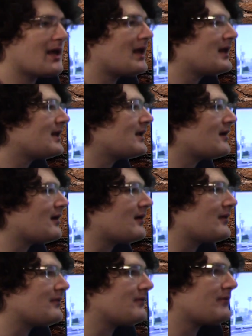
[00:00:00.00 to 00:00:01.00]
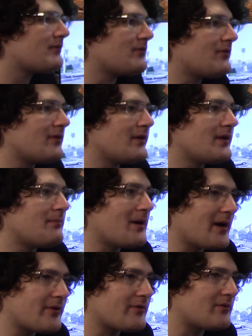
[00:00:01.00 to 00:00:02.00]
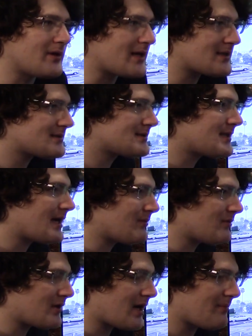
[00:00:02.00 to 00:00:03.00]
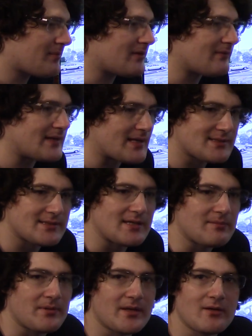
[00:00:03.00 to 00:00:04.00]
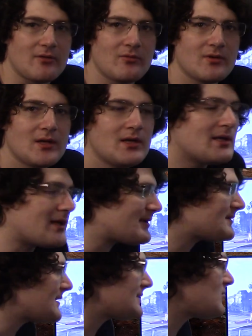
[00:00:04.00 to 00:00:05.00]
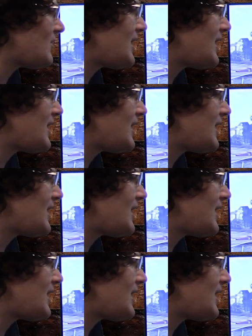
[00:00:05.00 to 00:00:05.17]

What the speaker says: any of the bottlenecks that were happening with that CPU. That's